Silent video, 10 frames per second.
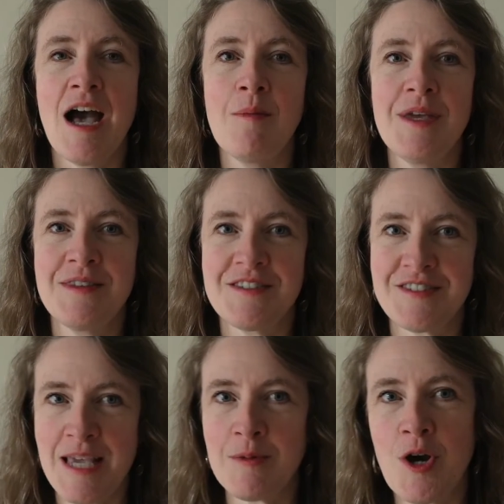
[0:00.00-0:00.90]
in the
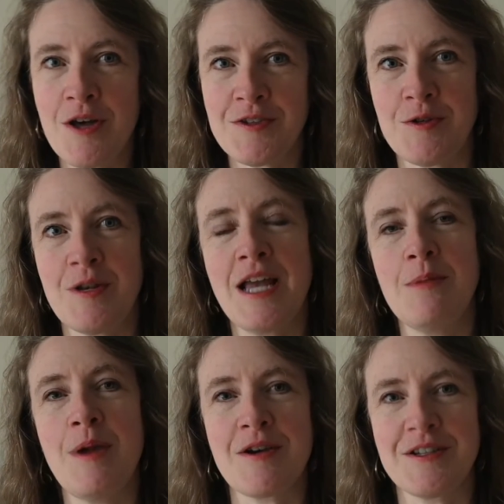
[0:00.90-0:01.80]
same concert at
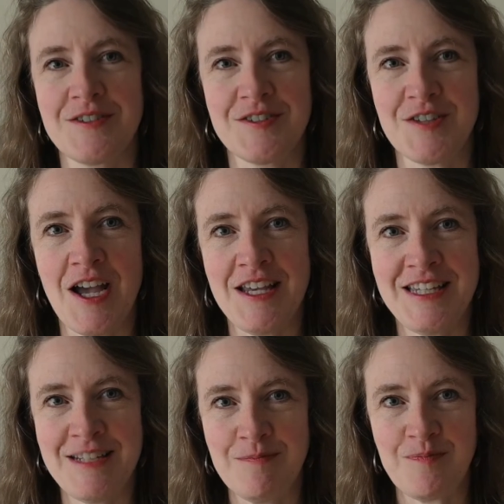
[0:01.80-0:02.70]
America
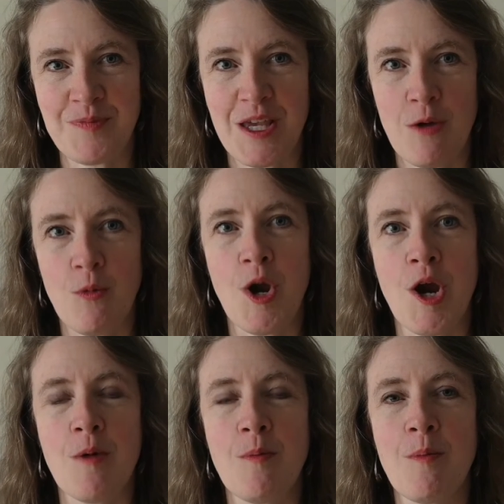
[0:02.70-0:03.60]
Society
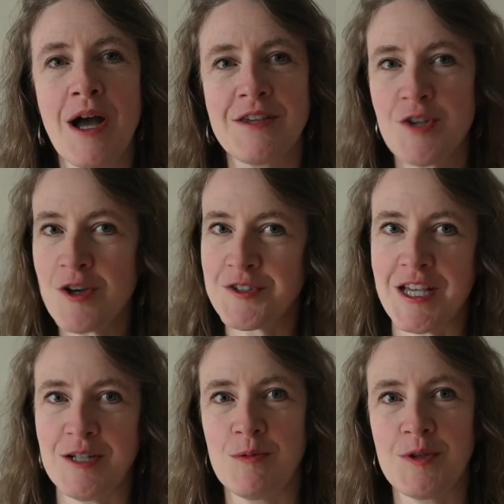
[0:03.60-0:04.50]
where my song
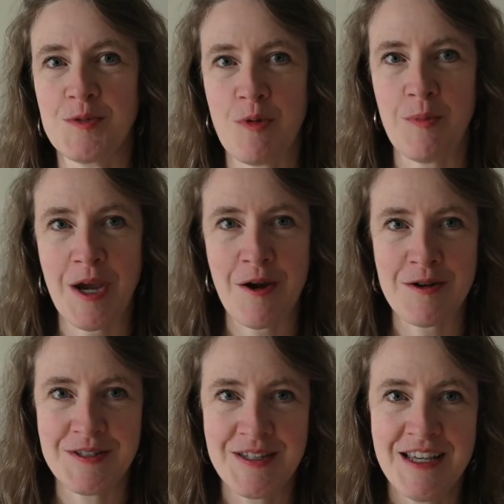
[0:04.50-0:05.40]
cycle was
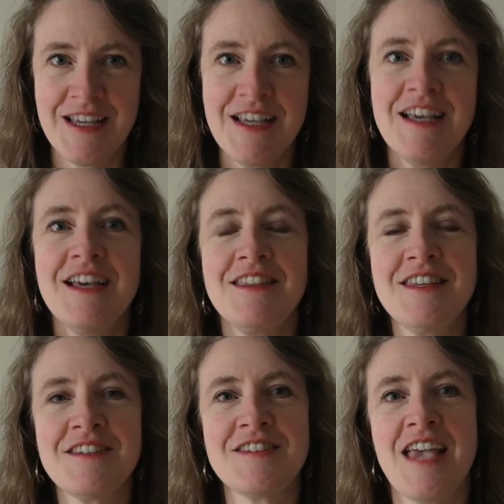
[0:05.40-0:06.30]
premiered.
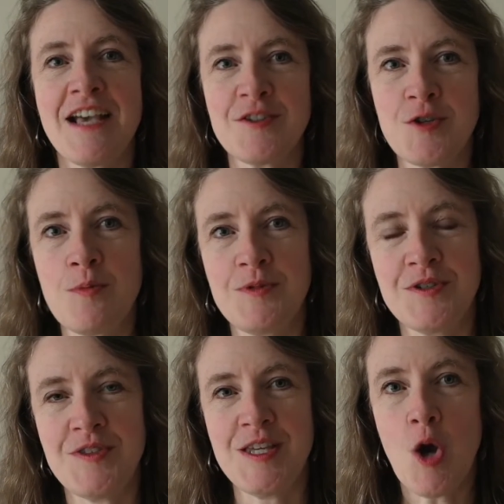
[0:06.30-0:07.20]
This excerpt
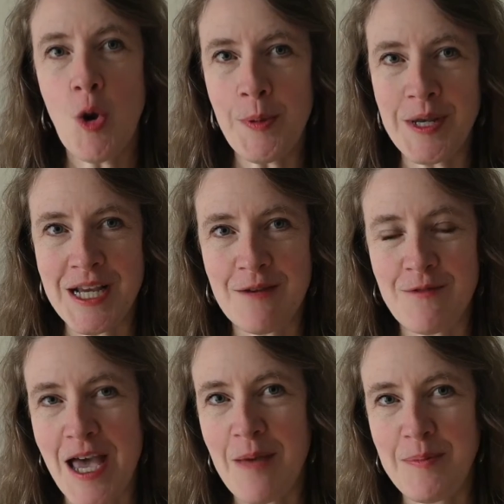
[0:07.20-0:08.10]
is the opening of
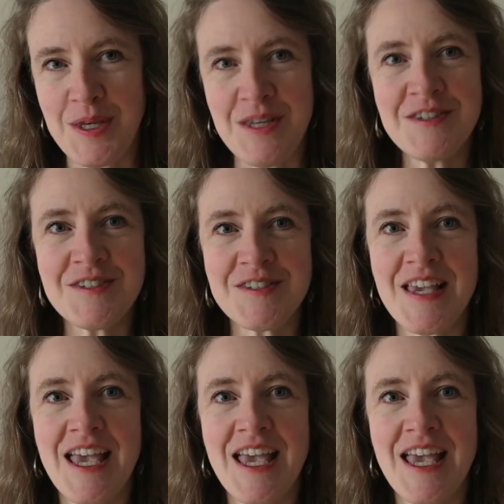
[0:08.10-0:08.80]
that piece,